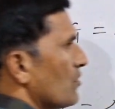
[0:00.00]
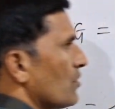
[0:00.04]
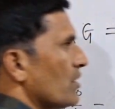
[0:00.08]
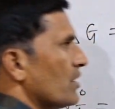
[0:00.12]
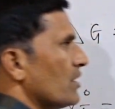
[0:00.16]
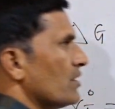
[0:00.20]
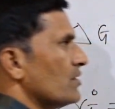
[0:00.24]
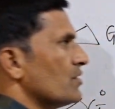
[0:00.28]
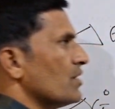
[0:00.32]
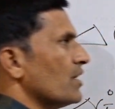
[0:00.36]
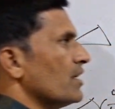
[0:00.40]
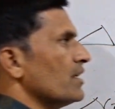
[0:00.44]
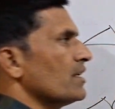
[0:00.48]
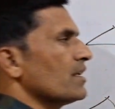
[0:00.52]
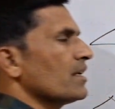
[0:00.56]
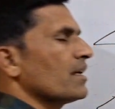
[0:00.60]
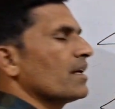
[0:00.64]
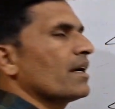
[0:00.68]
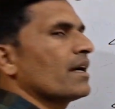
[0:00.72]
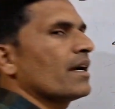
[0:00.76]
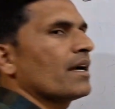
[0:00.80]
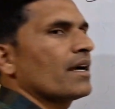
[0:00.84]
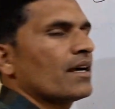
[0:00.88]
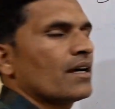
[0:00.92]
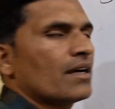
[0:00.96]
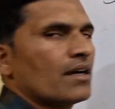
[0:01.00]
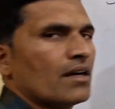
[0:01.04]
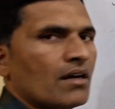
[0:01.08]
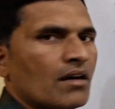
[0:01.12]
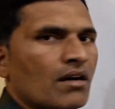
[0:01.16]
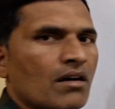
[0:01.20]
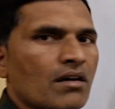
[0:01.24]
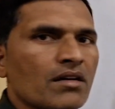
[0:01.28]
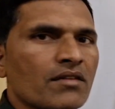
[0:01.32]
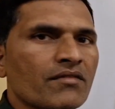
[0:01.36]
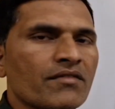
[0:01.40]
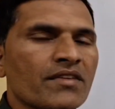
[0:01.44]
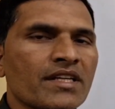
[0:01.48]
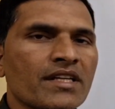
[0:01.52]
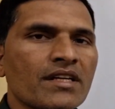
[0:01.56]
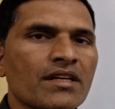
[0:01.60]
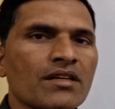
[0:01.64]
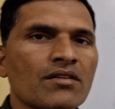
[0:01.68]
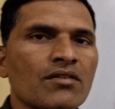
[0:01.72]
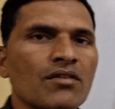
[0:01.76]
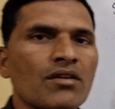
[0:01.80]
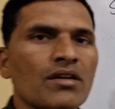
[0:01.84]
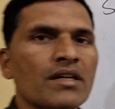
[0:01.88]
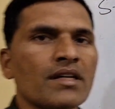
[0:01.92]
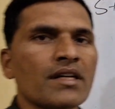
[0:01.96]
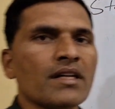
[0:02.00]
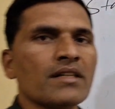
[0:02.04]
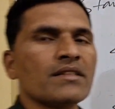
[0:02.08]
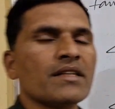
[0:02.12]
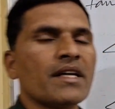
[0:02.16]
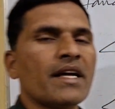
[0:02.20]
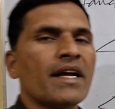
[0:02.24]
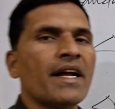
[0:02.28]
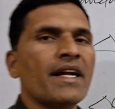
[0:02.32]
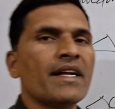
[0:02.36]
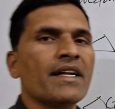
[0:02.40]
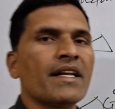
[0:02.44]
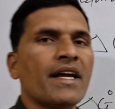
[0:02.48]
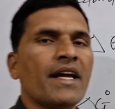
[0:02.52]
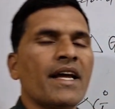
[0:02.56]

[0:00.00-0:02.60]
coefficient, or we can call it as at